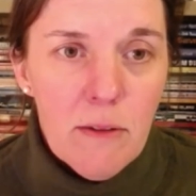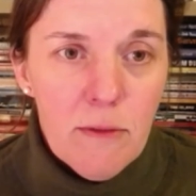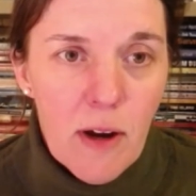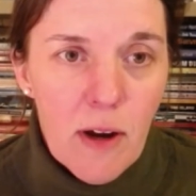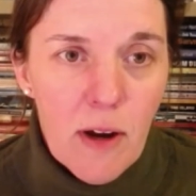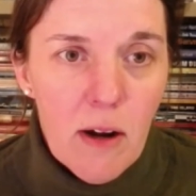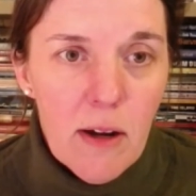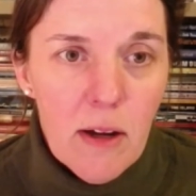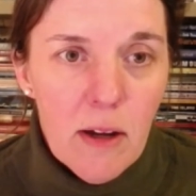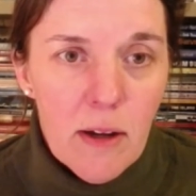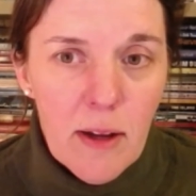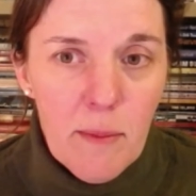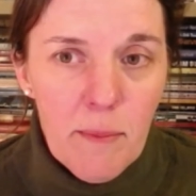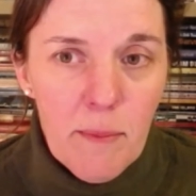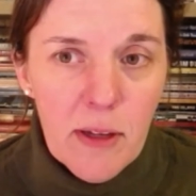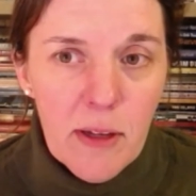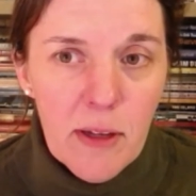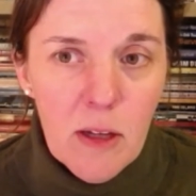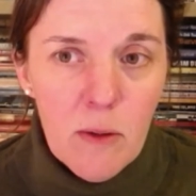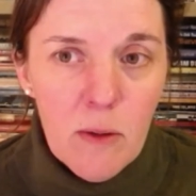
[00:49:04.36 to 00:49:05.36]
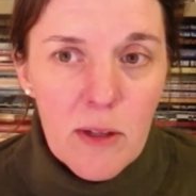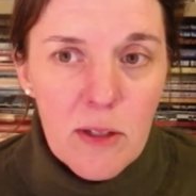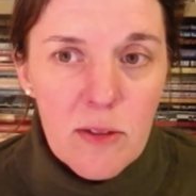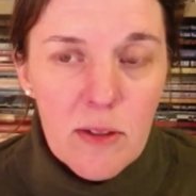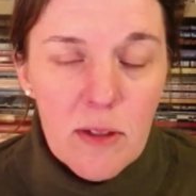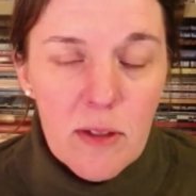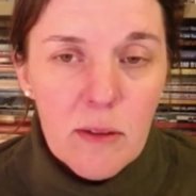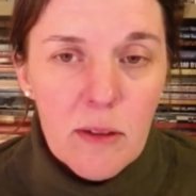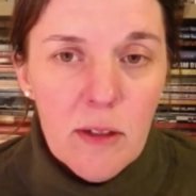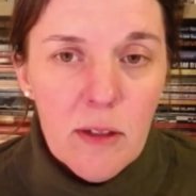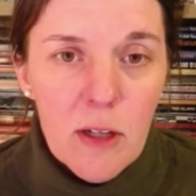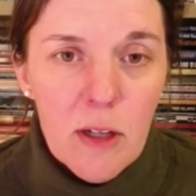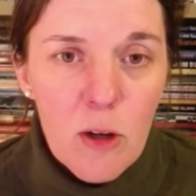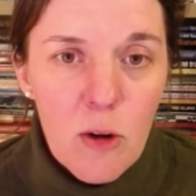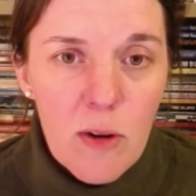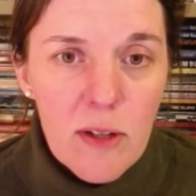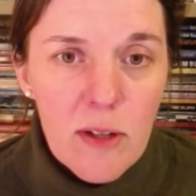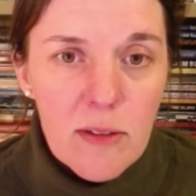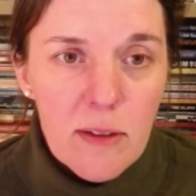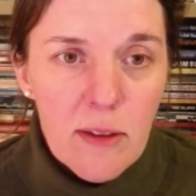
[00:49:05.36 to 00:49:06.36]
very unambiguous that
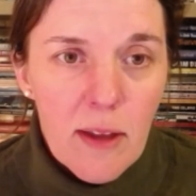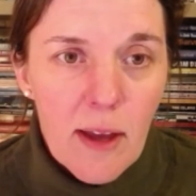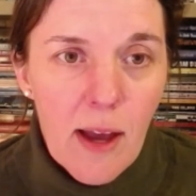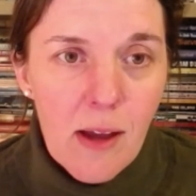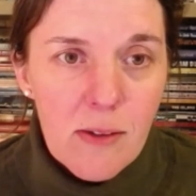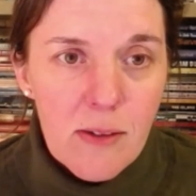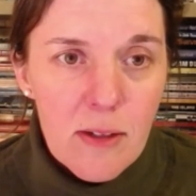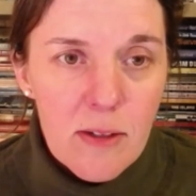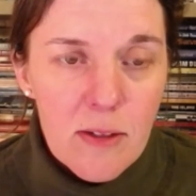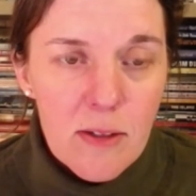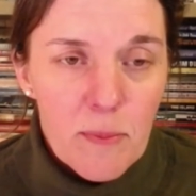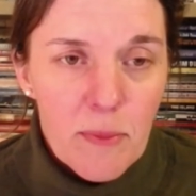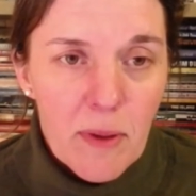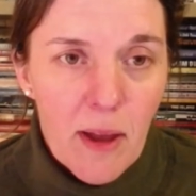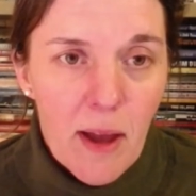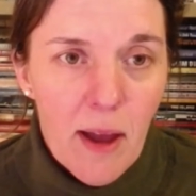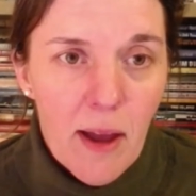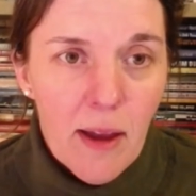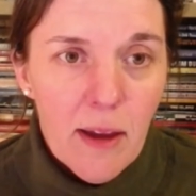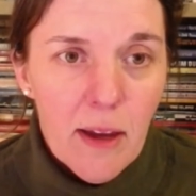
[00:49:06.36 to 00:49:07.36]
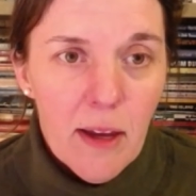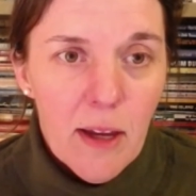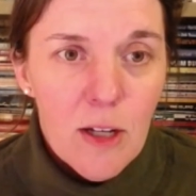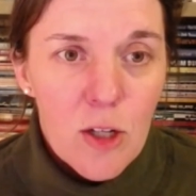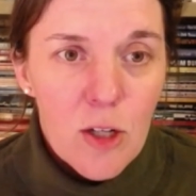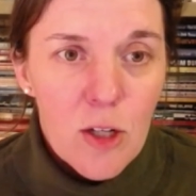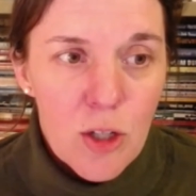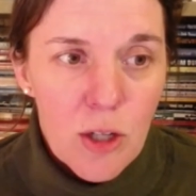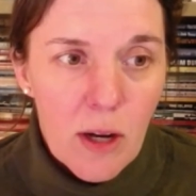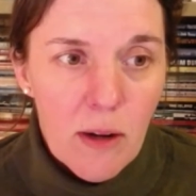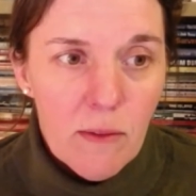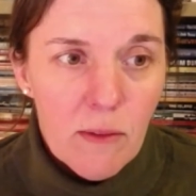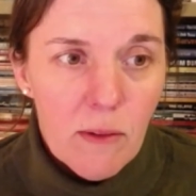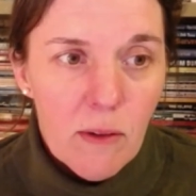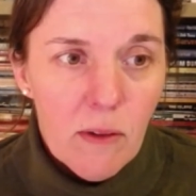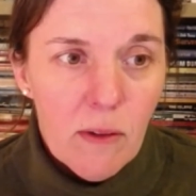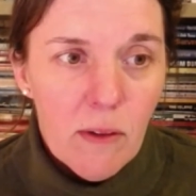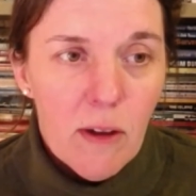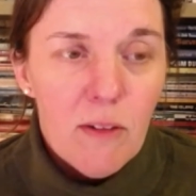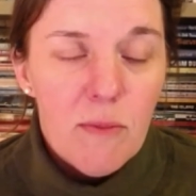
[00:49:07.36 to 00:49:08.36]
increasing the housing supply in
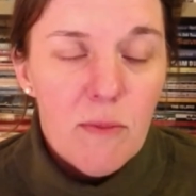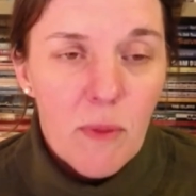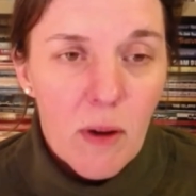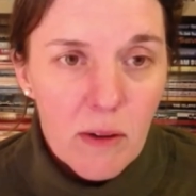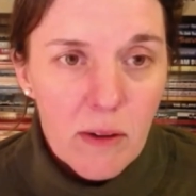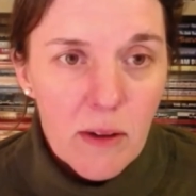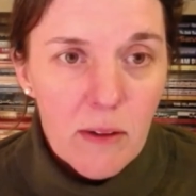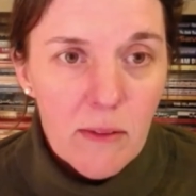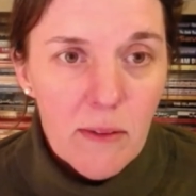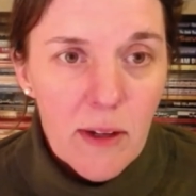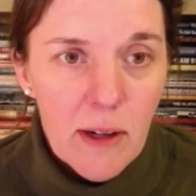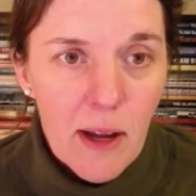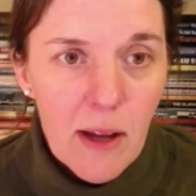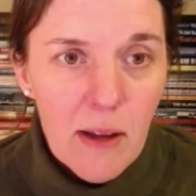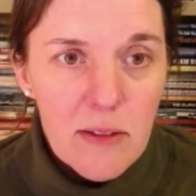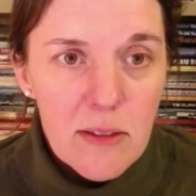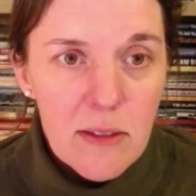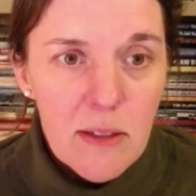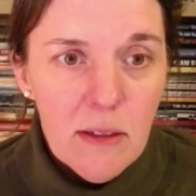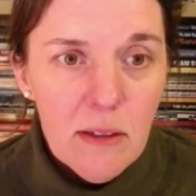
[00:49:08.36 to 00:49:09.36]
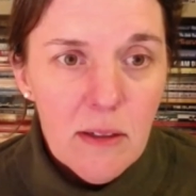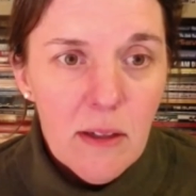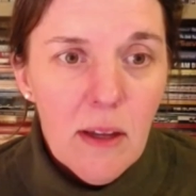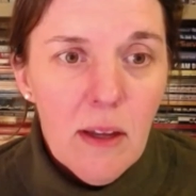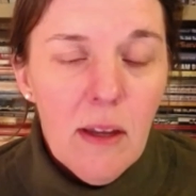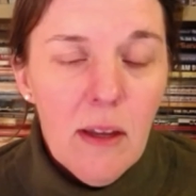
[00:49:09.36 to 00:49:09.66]
general of market rate housing